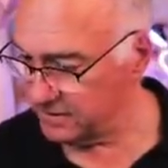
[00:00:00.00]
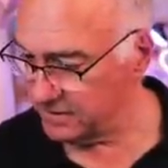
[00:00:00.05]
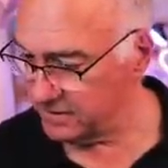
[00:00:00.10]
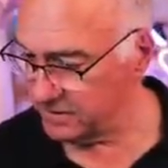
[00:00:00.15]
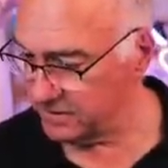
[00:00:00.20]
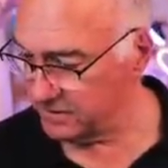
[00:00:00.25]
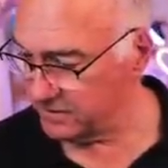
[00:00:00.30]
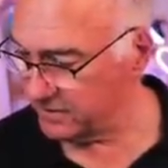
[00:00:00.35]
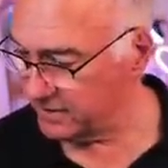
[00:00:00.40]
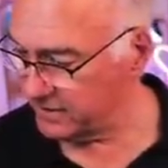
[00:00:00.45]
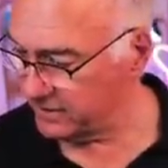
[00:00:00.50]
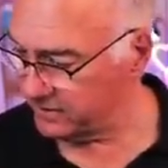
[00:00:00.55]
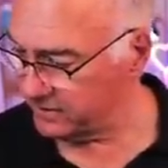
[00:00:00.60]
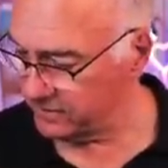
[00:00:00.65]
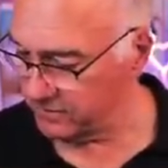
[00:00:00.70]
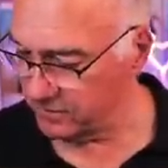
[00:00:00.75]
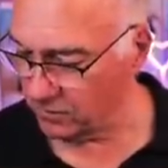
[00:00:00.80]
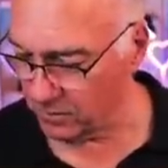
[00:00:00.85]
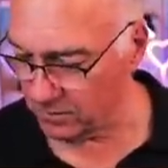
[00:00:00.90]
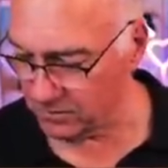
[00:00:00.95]
You're right.
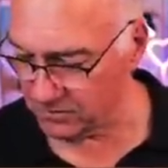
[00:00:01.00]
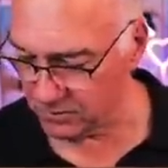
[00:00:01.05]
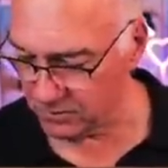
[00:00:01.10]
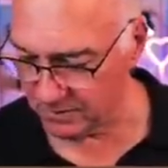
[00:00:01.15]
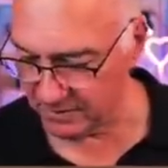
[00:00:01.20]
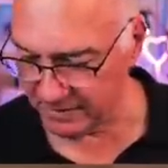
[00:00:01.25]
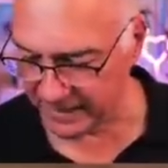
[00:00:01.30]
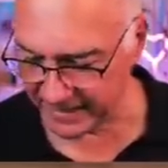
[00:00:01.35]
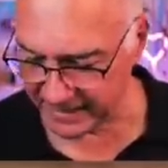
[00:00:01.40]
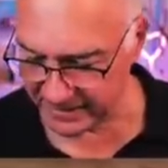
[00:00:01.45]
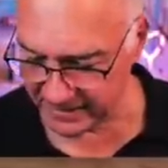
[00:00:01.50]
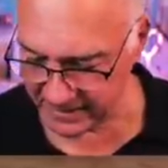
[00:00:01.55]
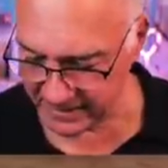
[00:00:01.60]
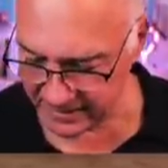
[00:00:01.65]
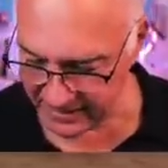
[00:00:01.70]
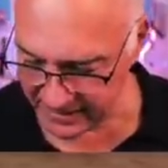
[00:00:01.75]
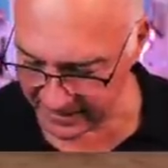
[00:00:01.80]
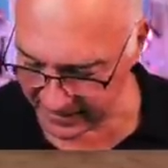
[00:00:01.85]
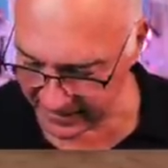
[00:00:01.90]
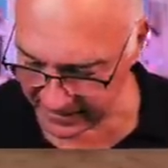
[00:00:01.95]
Well, let's went back into the
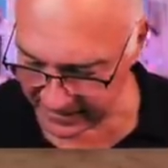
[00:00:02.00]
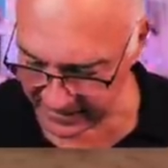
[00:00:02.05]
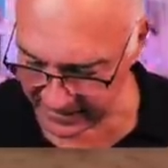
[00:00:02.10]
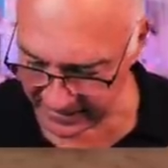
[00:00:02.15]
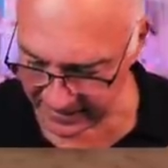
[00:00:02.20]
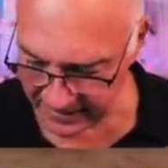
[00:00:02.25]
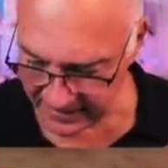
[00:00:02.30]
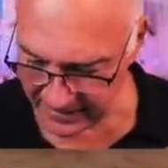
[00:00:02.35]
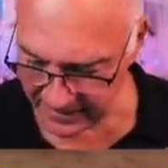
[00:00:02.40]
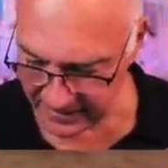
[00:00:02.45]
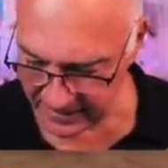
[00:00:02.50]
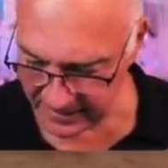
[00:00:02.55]
tea again.